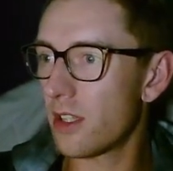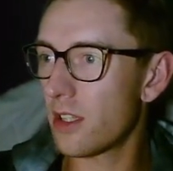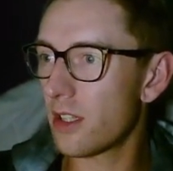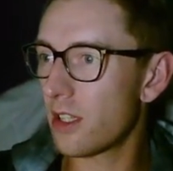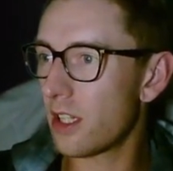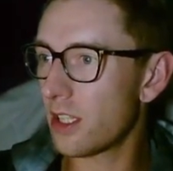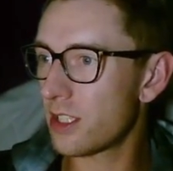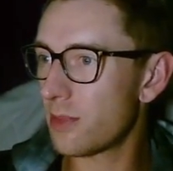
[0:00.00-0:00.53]

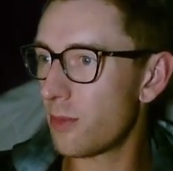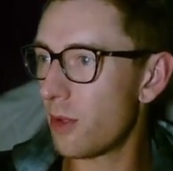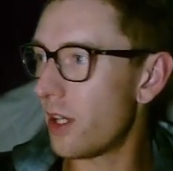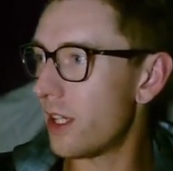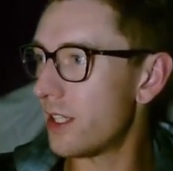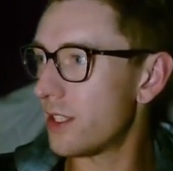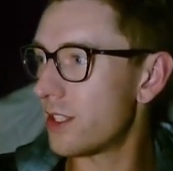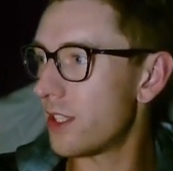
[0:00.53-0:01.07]

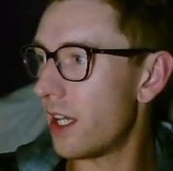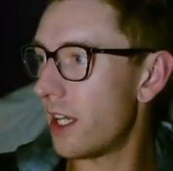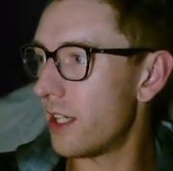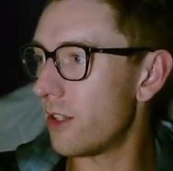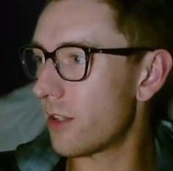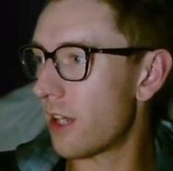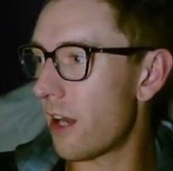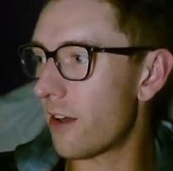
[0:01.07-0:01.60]
customize how your
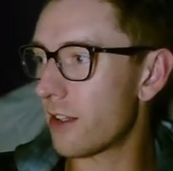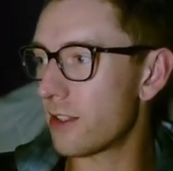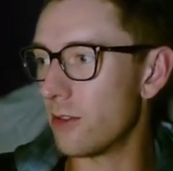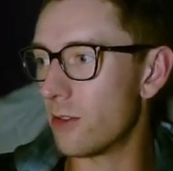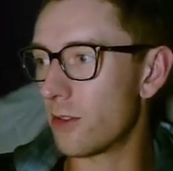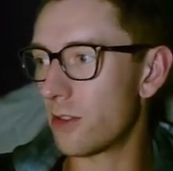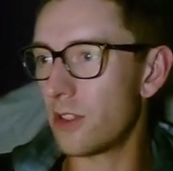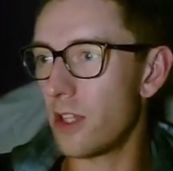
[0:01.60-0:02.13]
character
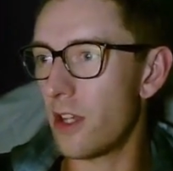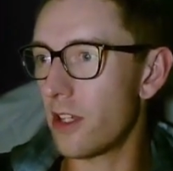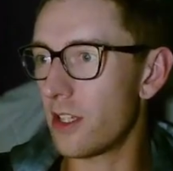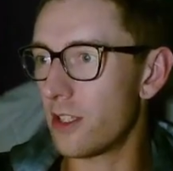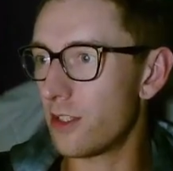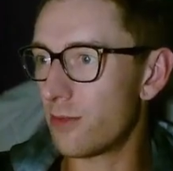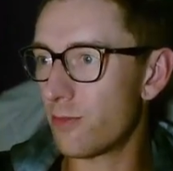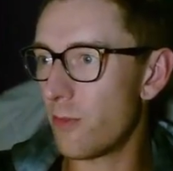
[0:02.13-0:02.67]
looks. You can
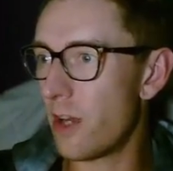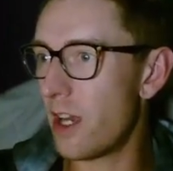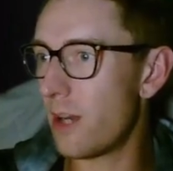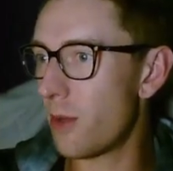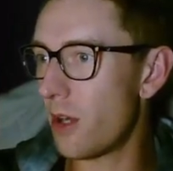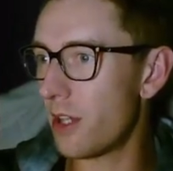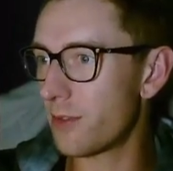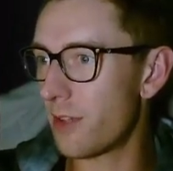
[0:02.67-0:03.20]
just
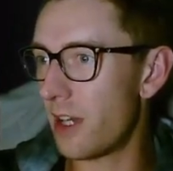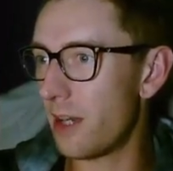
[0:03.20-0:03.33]
randomize. You can